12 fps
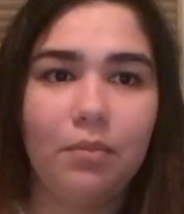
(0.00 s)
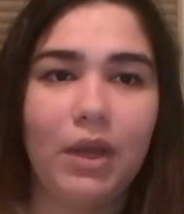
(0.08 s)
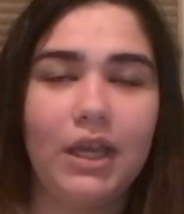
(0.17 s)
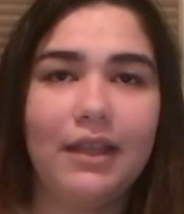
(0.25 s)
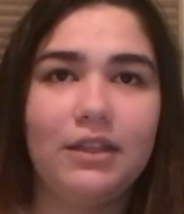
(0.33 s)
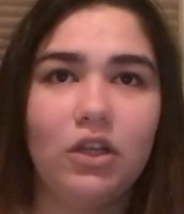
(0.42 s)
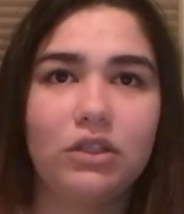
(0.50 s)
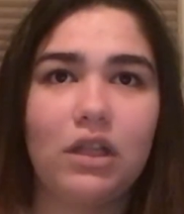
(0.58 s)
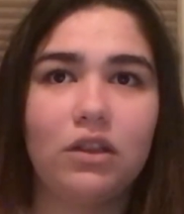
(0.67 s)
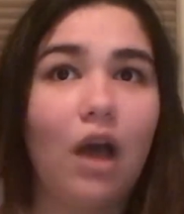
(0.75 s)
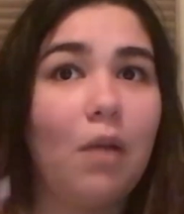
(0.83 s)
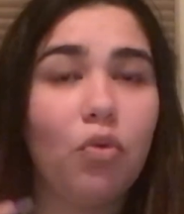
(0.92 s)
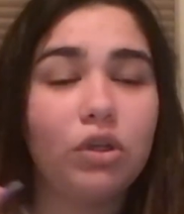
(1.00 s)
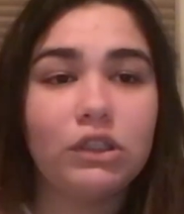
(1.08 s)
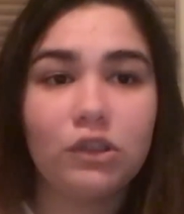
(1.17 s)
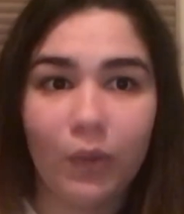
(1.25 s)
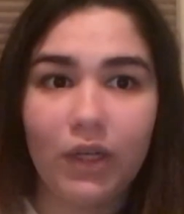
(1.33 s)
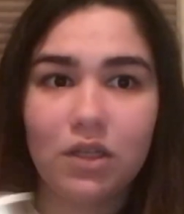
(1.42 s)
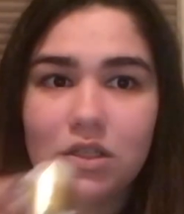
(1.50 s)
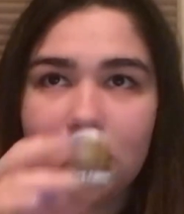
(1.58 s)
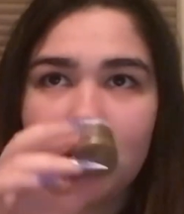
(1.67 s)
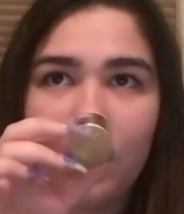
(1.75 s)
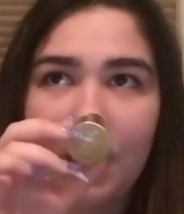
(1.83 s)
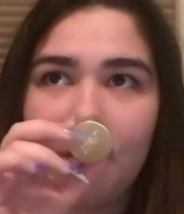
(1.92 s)
but there's a lot more sweetness
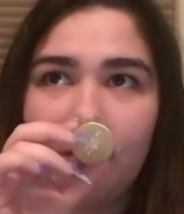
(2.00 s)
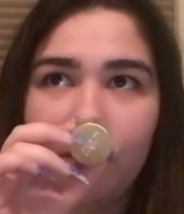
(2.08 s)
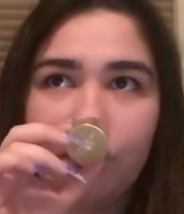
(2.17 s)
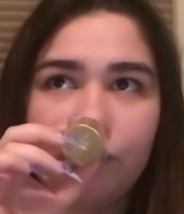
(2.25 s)
to it.